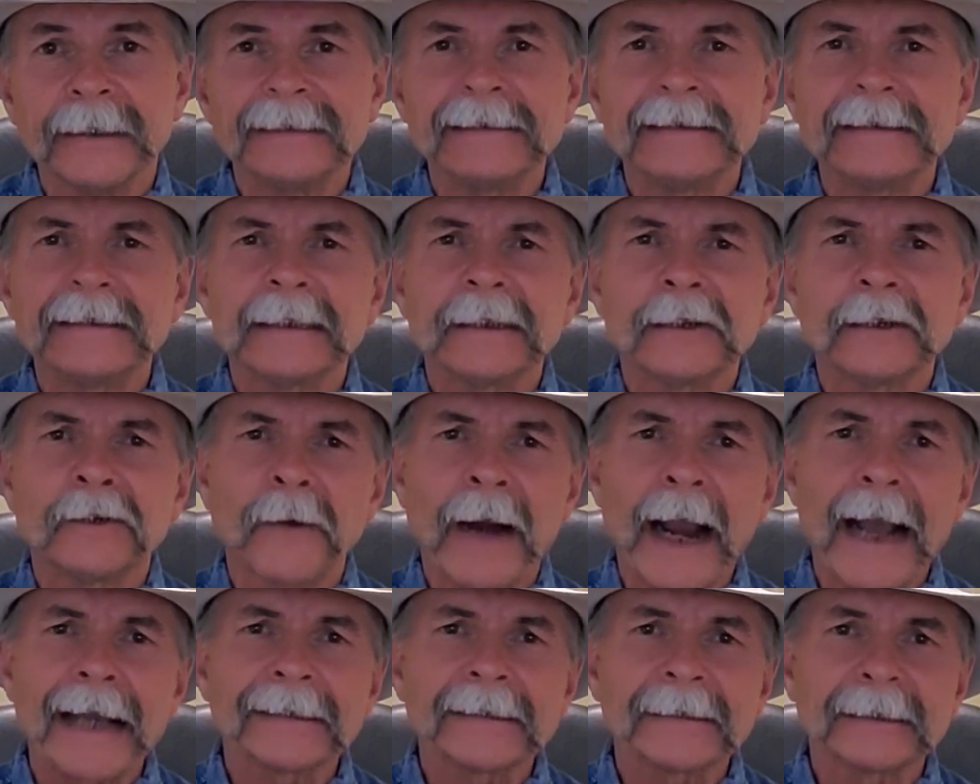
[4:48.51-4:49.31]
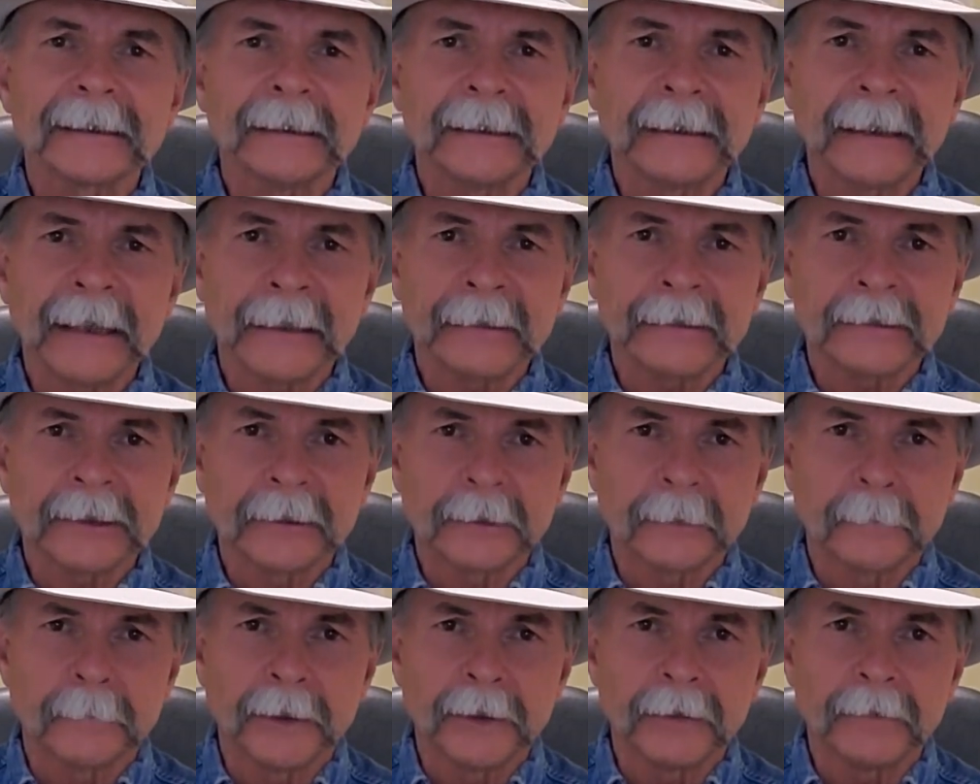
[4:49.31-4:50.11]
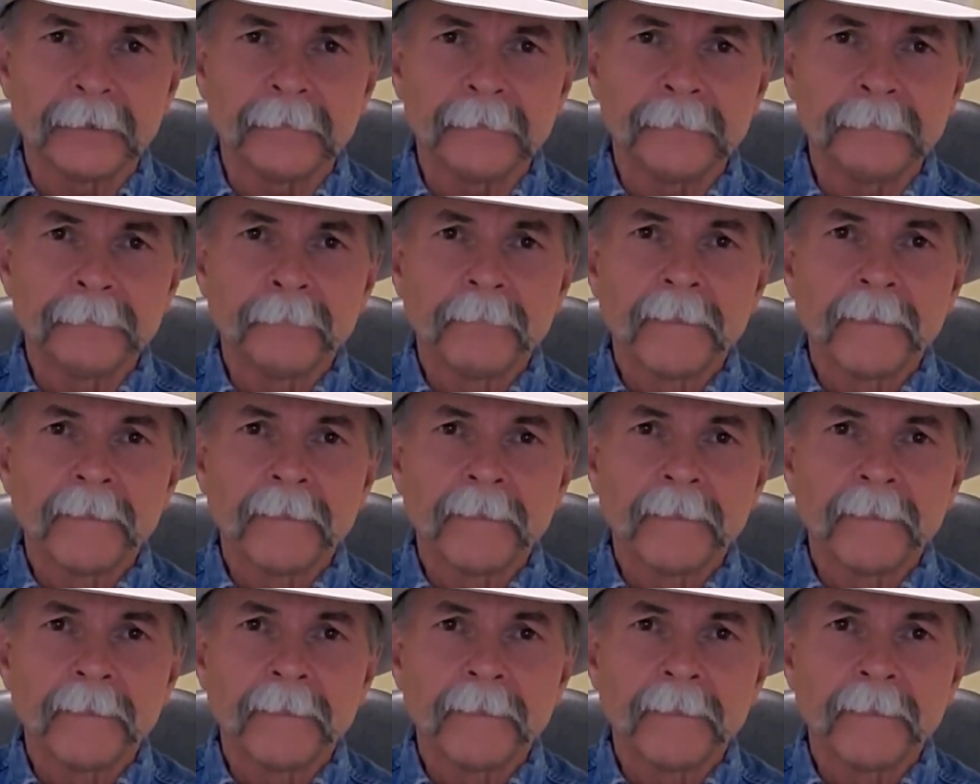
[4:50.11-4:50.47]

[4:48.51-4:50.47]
It's the Grassley-Tester bill,